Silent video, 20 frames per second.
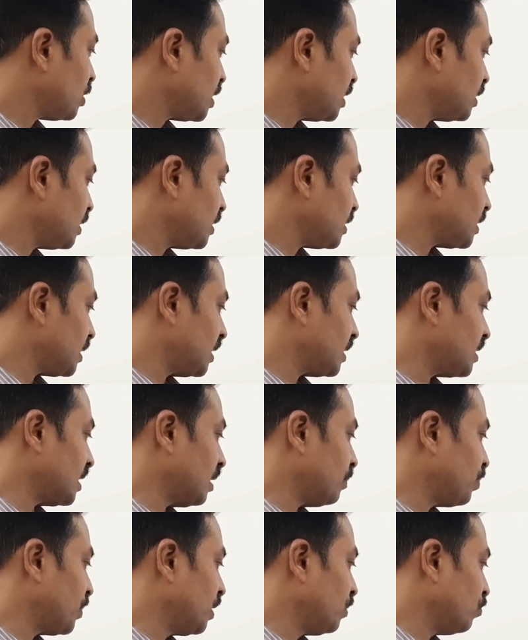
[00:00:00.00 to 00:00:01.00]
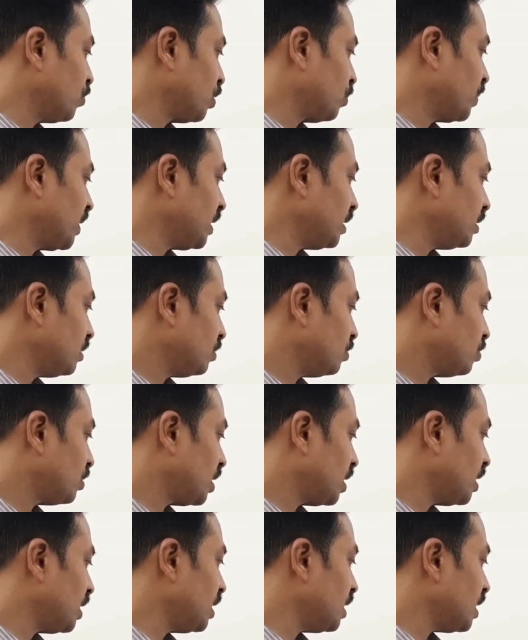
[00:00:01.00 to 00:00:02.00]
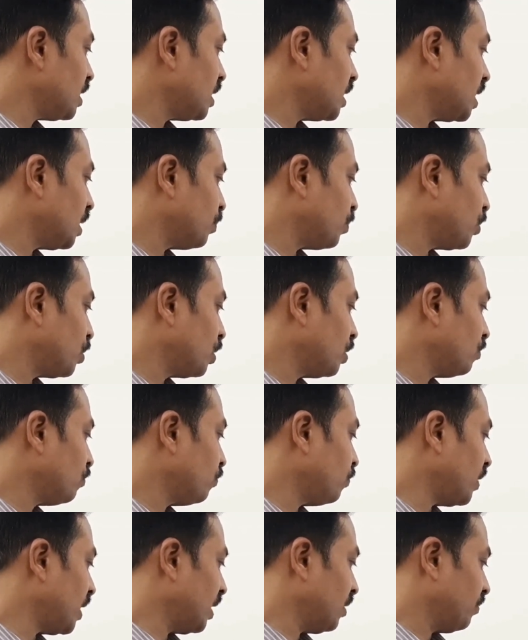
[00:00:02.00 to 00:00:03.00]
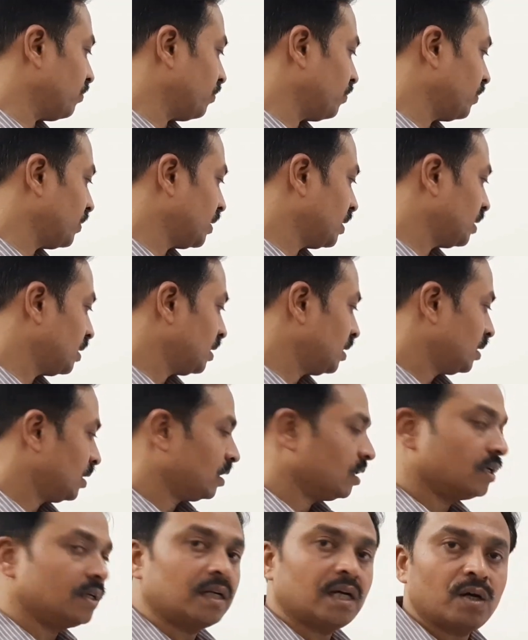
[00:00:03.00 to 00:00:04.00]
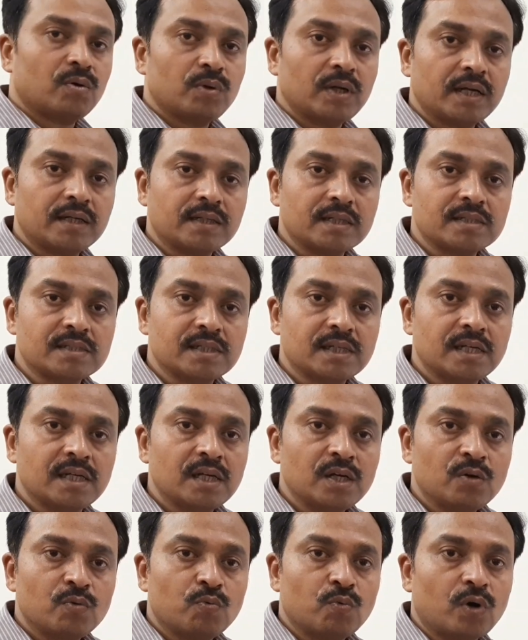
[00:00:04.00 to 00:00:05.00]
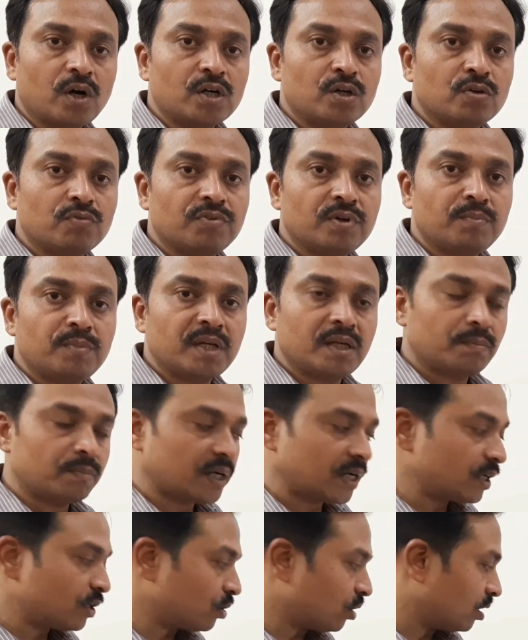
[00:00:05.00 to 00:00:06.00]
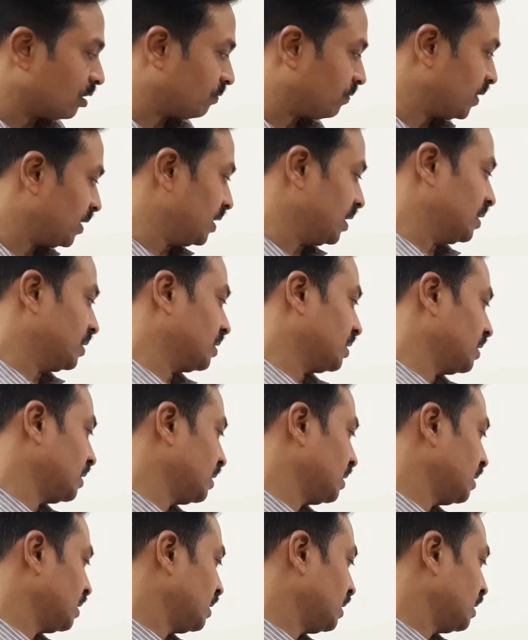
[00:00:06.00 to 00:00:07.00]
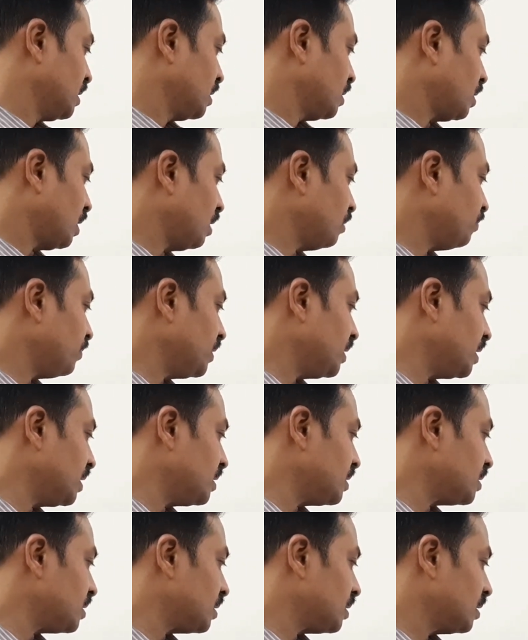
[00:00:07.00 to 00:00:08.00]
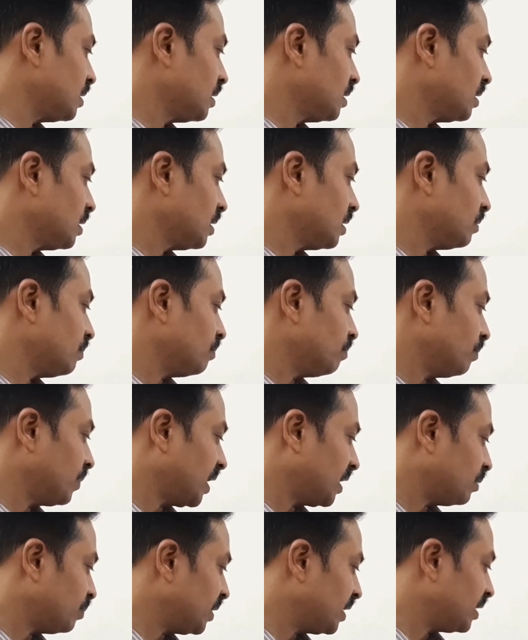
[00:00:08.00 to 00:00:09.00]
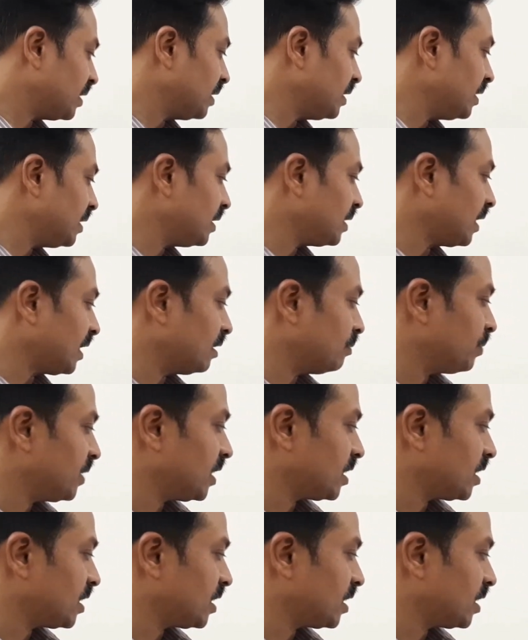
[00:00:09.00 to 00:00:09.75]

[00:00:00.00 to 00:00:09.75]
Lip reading: in this example would be 3 upon 5. Now let us see what do we mean by confidence. Confidence mathematically can be